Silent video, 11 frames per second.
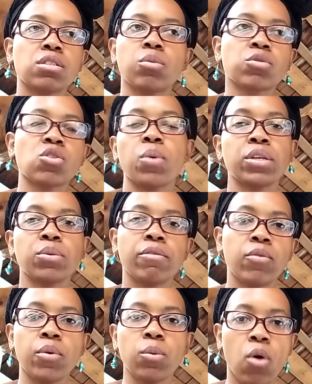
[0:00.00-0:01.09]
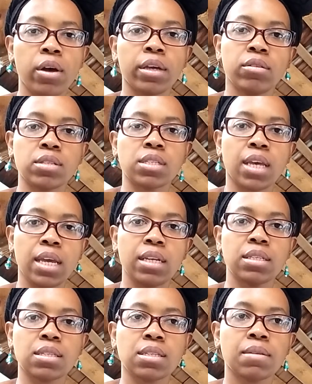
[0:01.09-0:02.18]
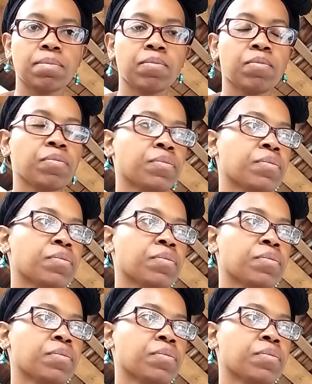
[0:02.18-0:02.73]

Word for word: there was no way to avoid walking on cicadas.